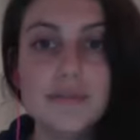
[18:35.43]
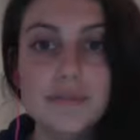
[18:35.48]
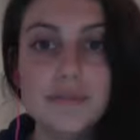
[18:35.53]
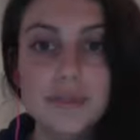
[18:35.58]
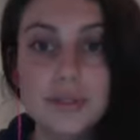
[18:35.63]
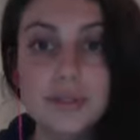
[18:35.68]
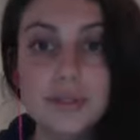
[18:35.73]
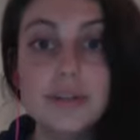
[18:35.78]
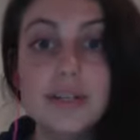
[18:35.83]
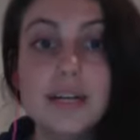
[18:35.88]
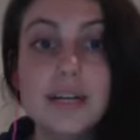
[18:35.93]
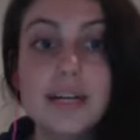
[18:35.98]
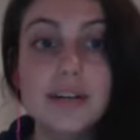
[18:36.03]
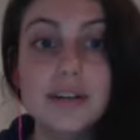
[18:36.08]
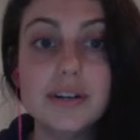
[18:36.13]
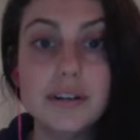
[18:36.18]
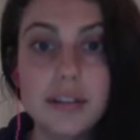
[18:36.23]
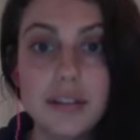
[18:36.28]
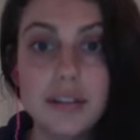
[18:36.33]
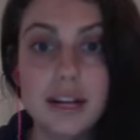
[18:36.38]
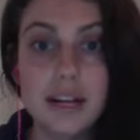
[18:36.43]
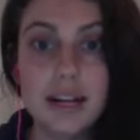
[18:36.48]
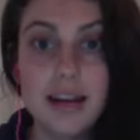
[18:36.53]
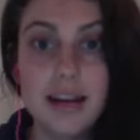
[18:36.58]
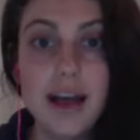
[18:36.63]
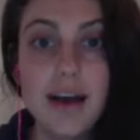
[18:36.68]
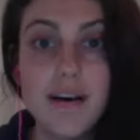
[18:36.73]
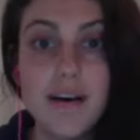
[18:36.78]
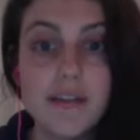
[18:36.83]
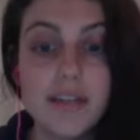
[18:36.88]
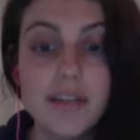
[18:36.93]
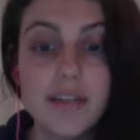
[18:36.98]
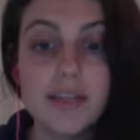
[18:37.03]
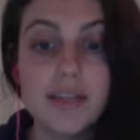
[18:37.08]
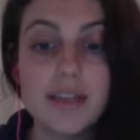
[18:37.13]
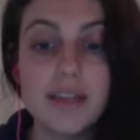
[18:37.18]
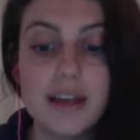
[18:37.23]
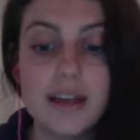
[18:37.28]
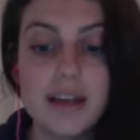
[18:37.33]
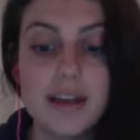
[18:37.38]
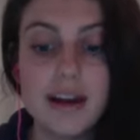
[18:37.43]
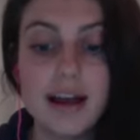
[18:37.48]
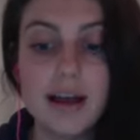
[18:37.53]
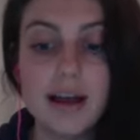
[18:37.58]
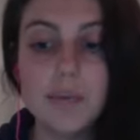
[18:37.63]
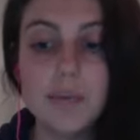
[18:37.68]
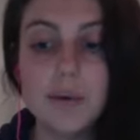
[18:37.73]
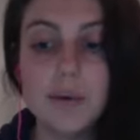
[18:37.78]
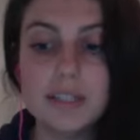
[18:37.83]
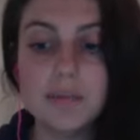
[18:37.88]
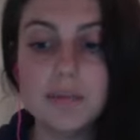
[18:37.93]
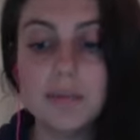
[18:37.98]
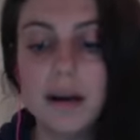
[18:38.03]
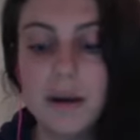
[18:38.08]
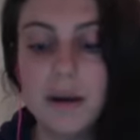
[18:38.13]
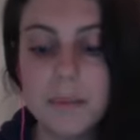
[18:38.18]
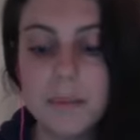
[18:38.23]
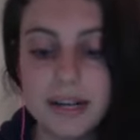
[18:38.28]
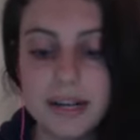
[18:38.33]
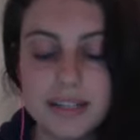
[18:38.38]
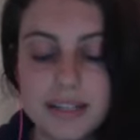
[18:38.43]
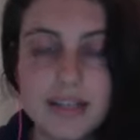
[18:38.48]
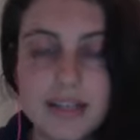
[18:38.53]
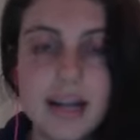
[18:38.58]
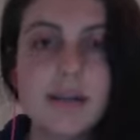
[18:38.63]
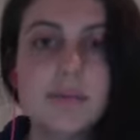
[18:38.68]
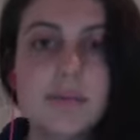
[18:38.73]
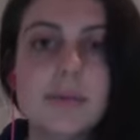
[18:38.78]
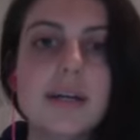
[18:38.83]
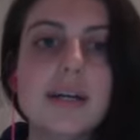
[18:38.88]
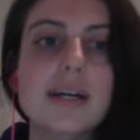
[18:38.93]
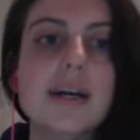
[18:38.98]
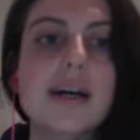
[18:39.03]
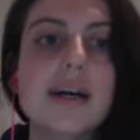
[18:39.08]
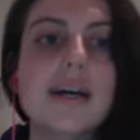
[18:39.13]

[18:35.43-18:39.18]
food and cooking and health than I was about my design work.